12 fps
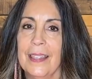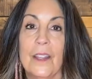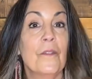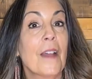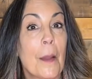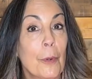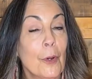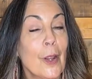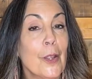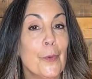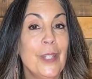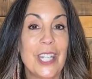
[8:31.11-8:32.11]
The fabric
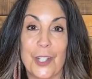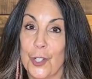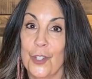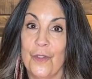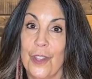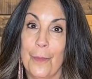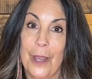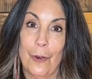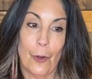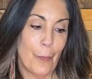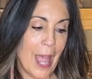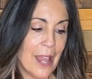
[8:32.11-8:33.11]
recommendations for the
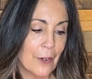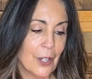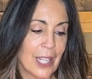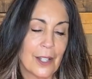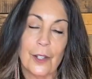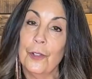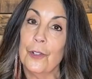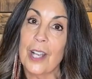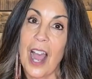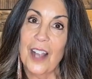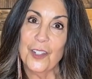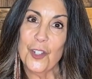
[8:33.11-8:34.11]
Butterick pattern include
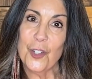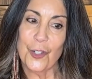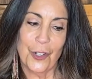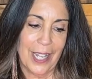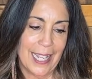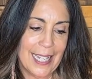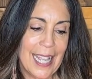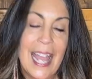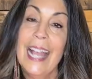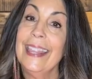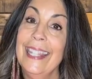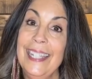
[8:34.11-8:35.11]
cotton shirting,
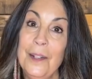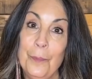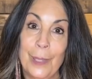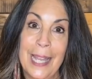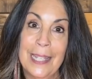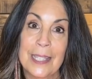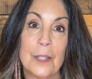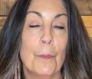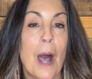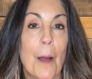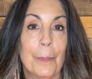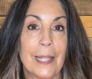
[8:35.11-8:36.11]
linen blends,
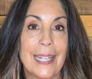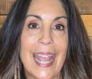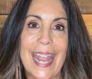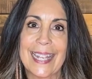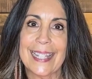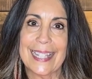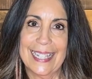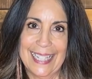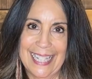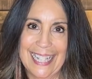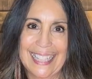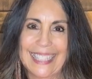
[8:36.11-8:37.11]
poplin, and
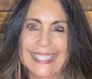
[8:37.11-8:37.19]
sateen.